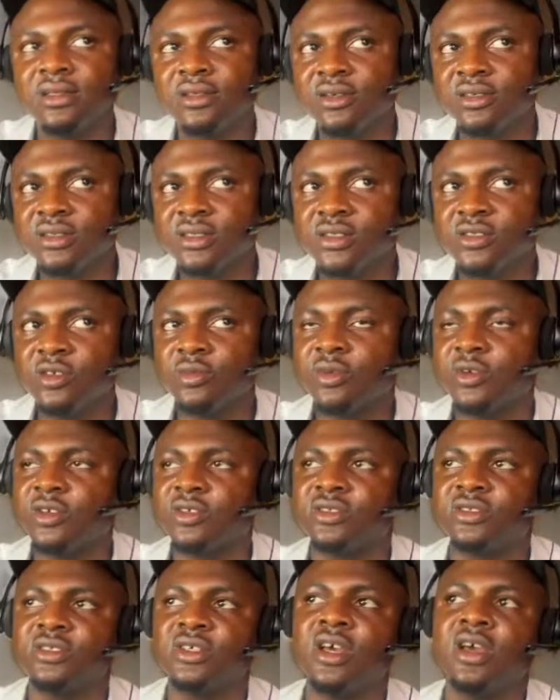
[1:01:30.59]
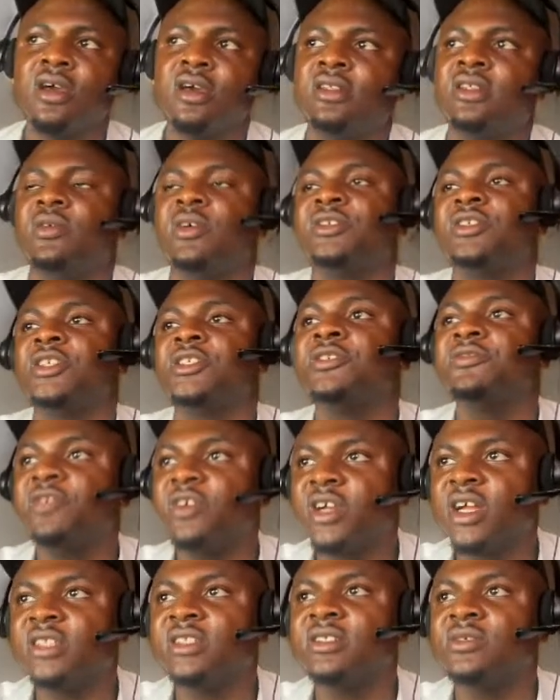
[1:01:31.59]
So because they were searching for that
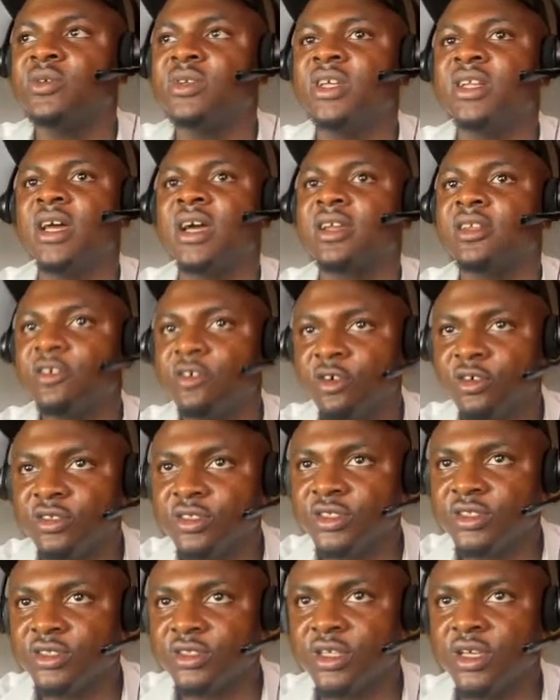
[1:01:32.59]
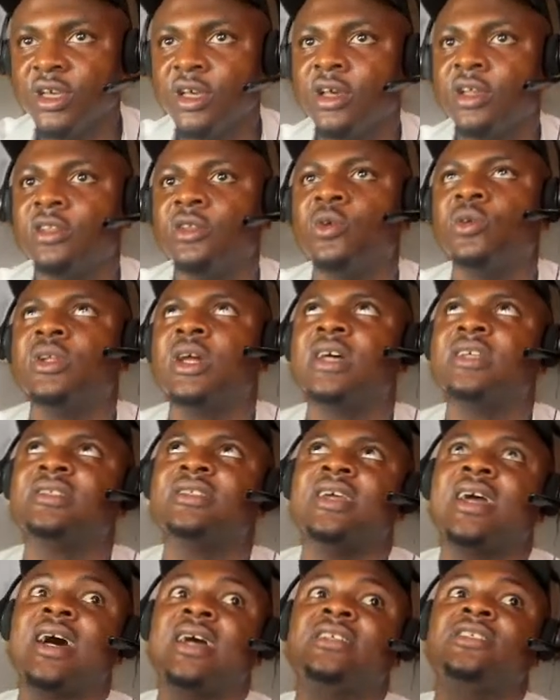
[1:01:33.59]
thing, when they not click on it, they will not see high
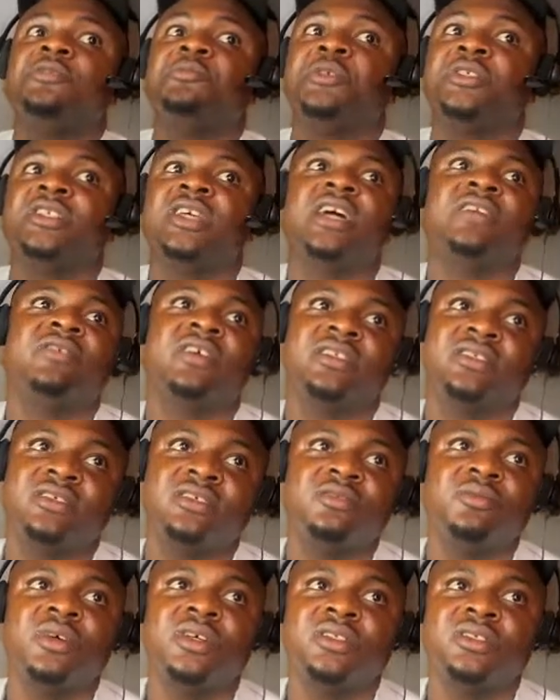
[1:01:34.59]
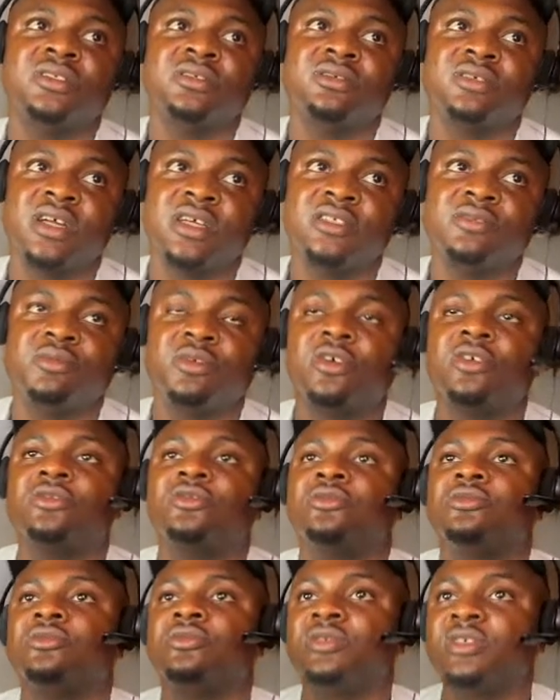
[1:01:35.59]
CPC advertisements, right? Because
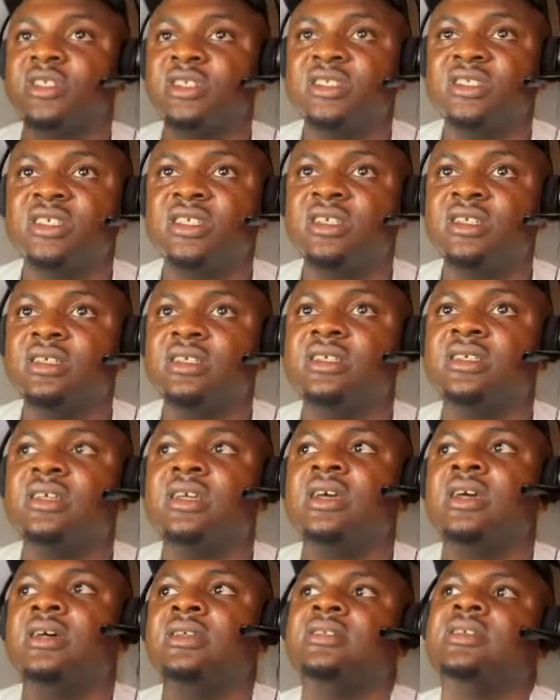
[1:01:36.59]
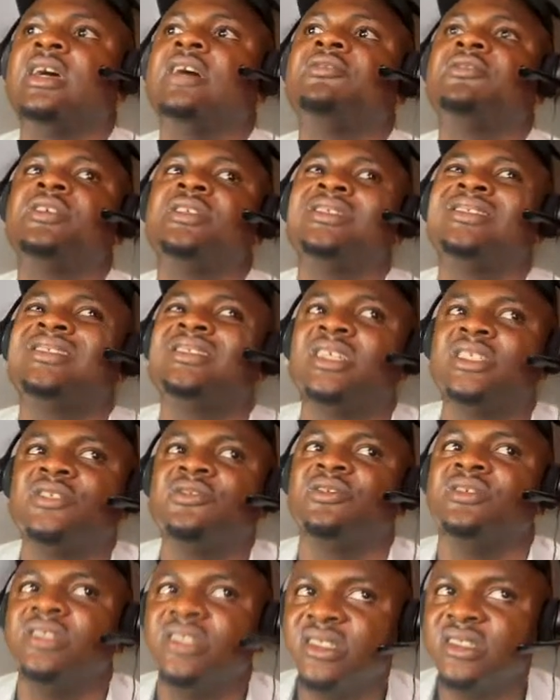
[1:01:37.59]
realistically, they have already searched for this,
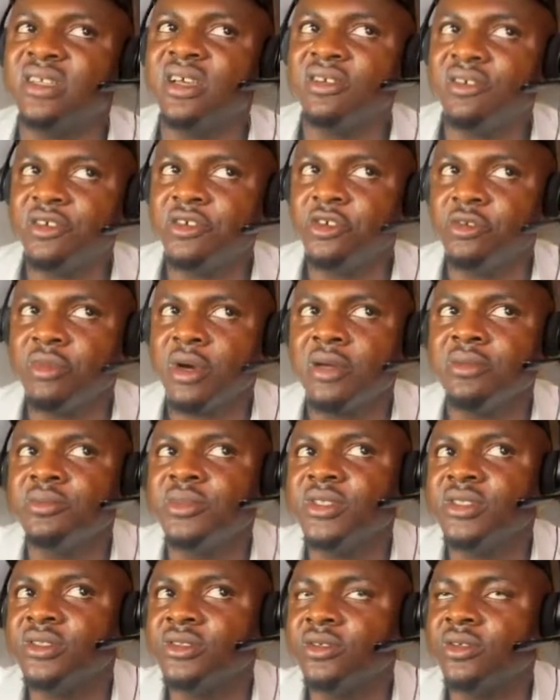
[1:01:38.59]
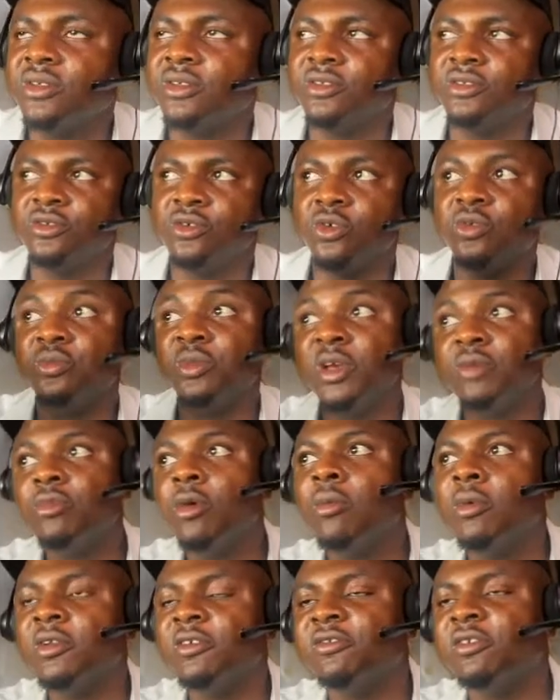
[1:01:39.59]
they're real human beings, so you make more money
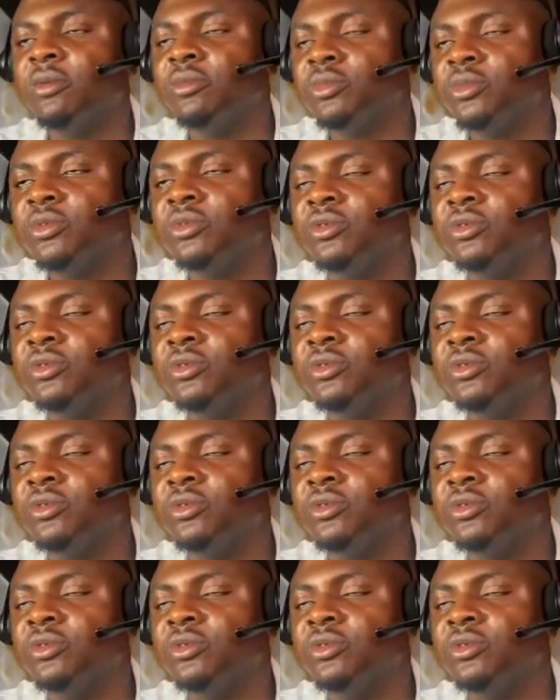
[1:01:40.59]
from Google.